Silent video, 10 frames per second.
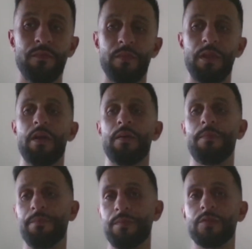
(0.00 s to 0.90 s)
Yeah.
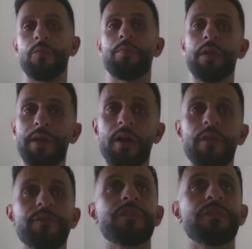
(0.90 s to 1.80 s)
So
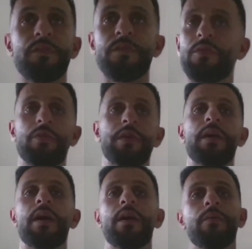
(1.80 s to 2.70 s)
playoffs, you
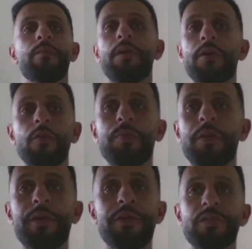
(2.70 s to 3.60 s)
cannot borrow
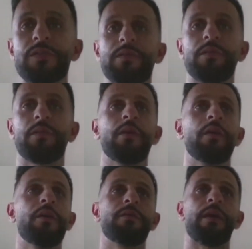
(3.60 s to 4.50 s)
players
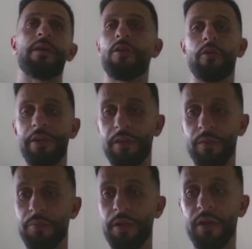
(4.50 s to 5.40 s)
that are already in the
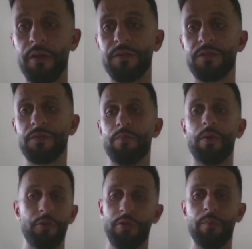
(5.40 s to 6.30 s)
playoffs. But
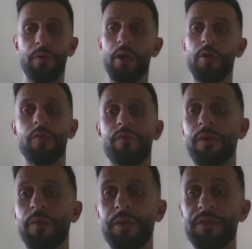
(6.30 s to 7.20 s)
you can borrow
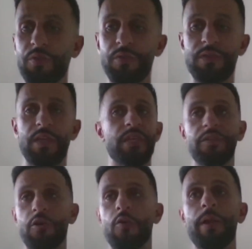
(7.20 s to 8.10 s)
from the 2 teams
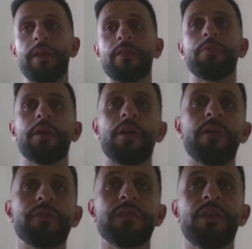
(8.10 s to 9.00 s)
that don't make the
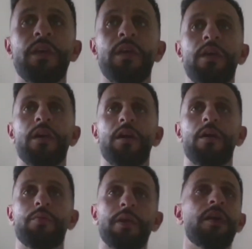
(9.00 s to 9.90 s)
playoffs.
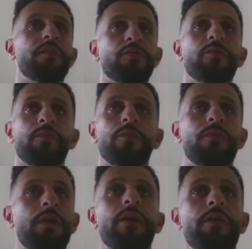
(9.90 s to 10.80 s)
Playoffs,
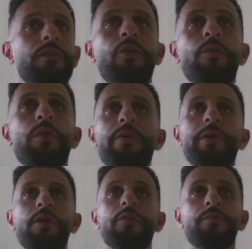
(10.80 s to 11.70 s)
yeah, no
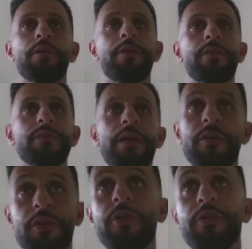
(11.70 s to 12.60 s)
borrowing other players that are
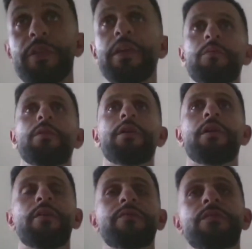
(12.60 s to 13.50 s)
currently in the
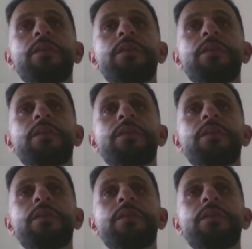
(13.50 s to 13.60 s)
playoffs.